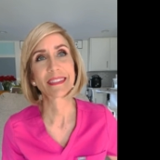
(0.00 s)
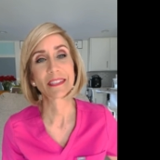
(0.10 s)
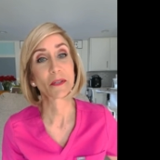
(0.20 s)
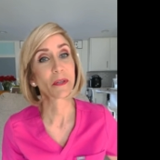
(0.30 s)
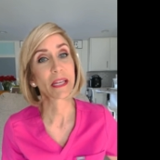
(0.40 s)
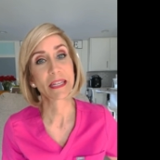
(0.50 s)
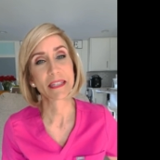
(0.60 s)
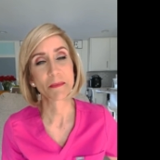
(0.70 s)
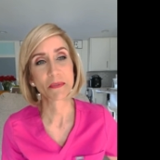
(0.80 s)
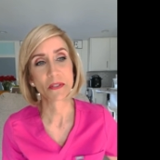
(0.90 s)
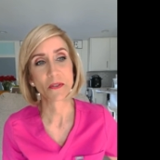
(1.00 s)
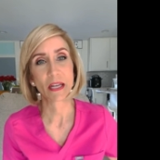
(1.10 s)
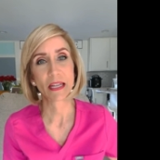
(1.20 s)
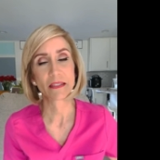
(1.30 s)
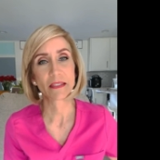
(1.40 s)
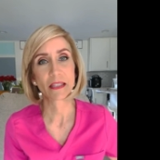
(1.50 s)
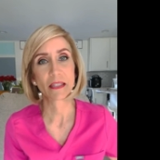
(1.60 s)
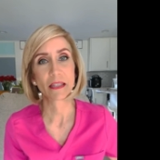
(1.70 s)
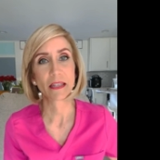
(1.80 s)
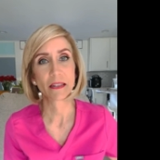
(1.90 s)
So any tips you guys
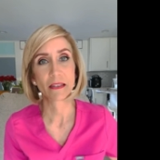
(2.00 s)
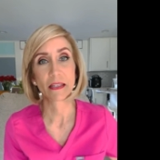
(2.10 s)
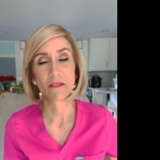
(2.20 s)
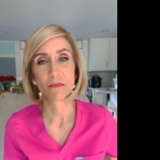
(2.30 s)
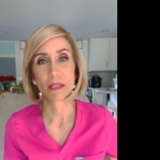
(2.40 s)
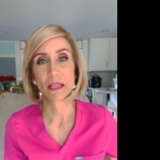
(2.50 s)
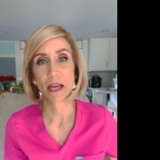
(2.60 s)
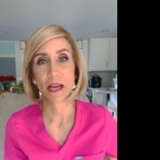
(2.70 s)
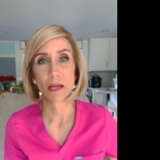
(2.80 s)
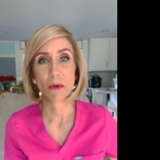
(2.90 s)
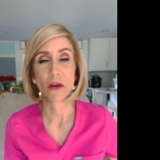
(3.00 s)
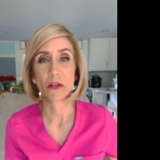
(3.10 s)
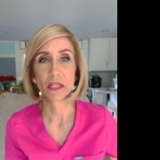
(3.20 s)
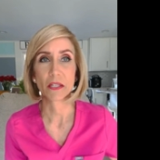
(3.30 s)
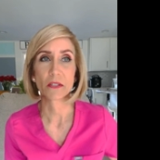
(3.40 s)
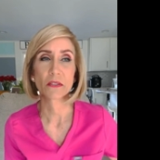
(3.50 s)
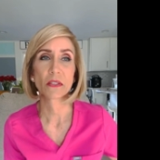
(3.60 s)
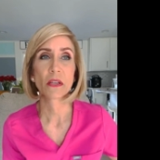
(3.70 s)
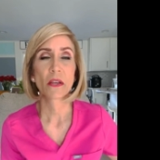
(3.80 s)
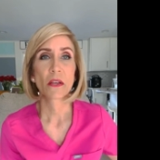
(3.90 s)
can give me, I'm all ears.
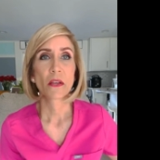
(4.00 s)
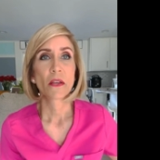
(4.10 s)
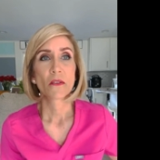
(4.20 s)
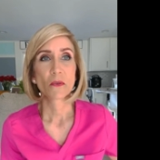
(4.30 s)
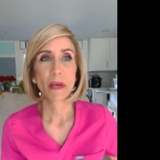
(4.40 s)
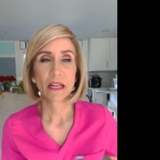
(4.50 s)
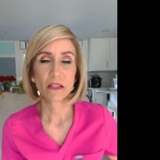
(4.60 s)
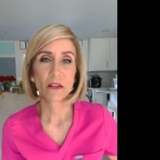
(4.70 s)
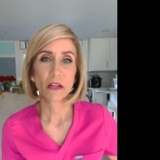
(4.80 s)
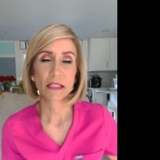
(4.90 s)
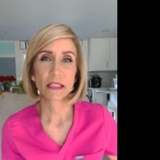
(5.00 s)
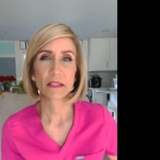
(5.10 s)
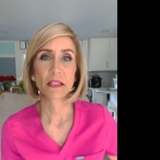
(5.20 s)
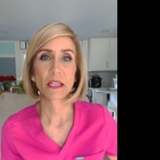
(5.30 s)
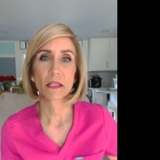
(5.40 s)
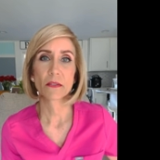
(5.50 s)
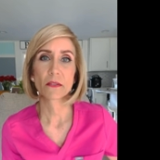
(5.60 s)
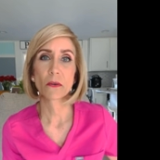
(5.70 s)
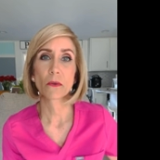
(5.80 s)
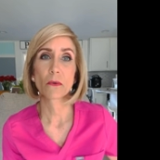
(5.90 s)
So back to toxicity.
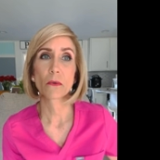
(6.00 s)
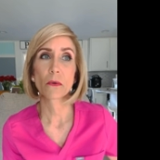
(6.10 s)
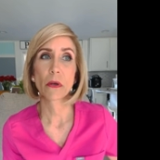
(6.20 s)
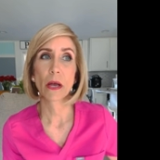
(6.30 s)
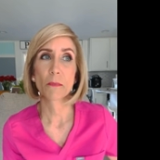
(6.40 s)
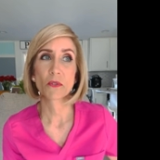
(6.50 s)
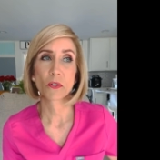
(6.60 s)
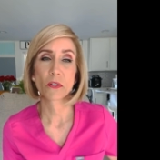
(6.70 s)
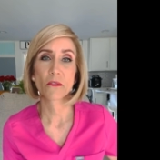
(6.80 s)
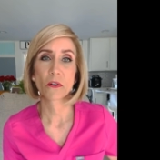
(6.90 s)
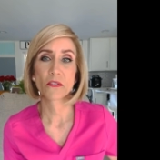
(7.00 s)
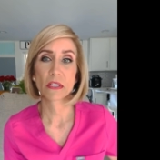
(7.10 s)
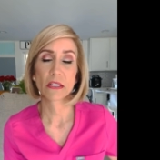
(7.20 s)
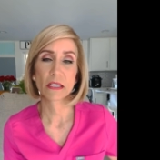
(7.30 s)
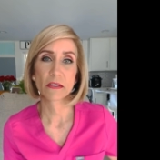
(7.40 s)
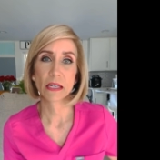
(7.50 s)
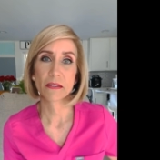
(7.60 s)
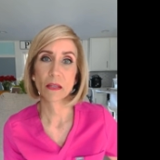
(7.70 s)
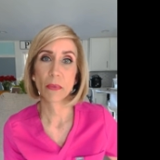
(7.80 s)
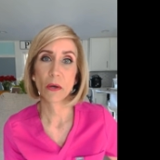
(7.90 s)
So I'm sure you've heard
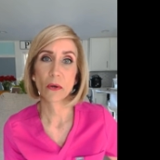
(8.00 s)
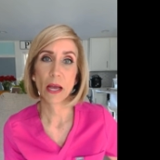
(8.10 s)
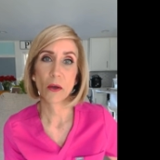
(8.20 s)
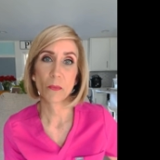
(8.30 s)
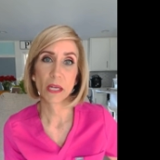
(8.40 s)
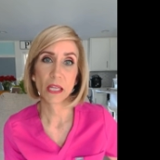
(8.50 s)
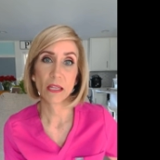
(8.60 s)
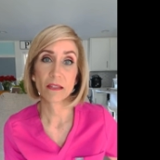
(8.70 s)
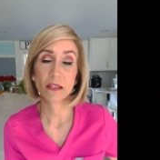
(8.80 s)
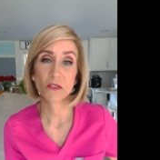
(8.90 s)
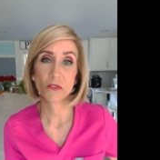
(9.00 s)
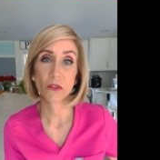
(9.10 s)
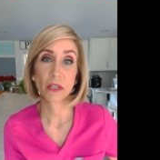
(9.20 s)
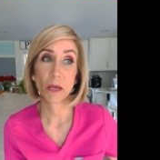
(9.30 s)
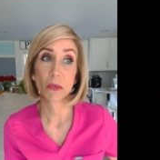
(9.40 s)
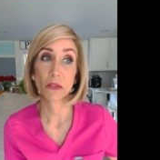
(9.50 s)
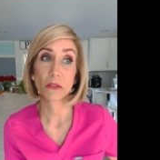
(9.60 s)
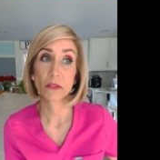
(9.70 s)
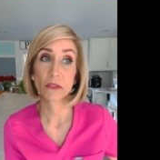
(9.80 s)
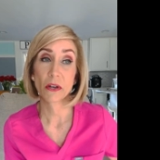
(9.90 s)
statistics about how many industrial
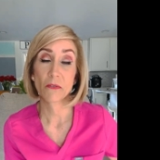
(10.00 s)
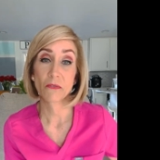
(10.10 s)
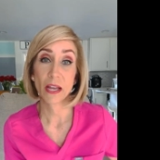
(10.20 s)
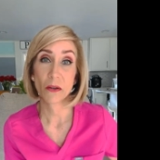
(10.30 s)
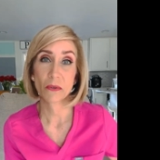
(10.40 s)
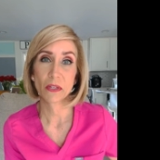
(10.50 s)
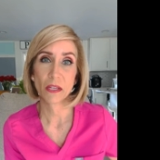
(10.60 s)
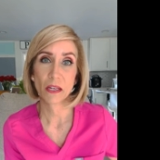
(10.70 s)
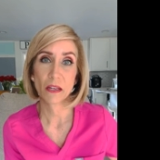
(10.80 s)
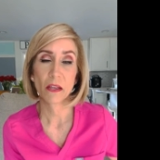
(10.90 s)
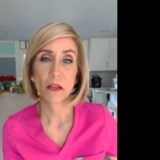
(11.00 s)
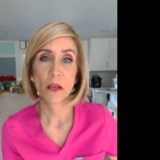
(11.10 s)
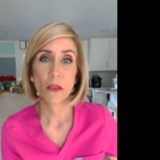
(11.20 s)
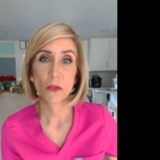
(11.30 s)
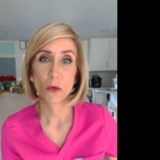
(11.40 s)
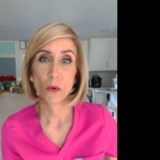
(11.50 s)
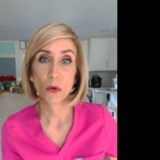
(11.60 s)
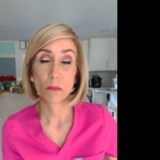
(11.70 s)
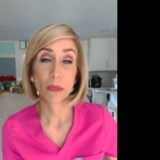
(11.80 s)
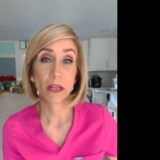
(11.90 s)
chemicals are found in the
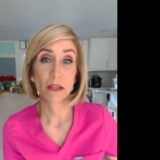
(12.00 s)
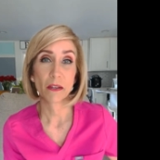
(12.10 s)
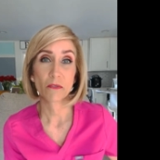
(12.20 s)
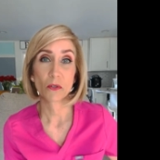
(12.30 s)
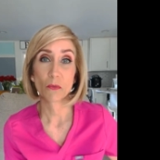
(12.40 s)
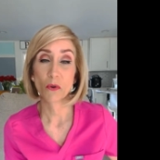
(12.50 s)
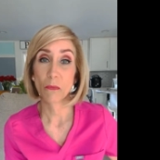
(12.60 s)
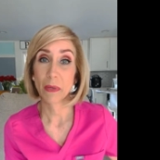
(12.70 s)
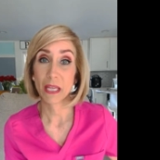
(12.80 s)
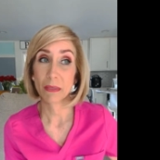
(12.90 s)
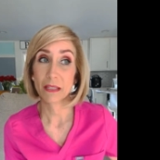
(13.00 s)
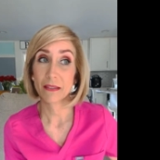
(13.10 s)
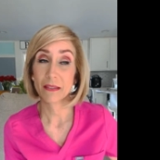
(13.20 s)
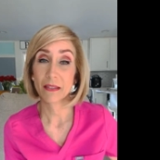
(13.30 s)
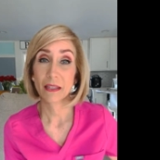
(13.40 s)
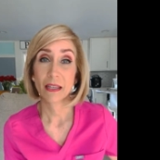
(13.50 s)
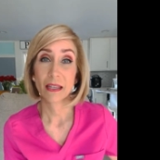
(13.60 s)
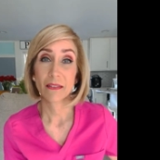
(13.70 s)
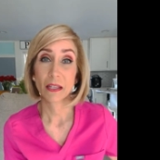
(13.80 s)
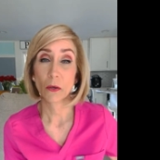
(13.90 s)
cord blood of newborn babies.
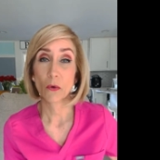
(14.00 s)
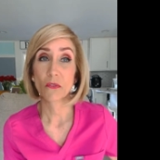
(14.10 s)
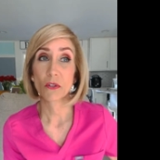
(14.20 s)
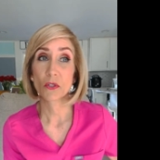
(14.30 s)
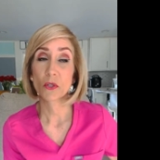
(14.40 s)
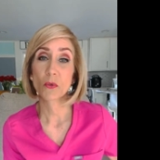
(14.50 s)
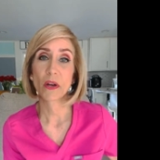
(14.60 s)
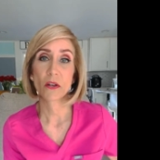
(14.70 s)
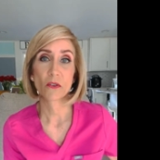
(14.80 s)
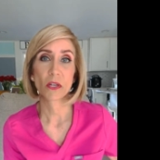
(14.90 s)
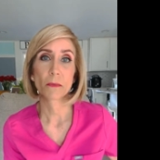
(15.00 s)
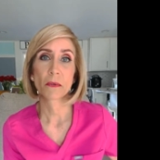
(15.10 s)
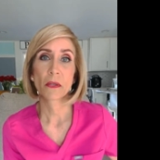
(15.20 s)
It's like over 200.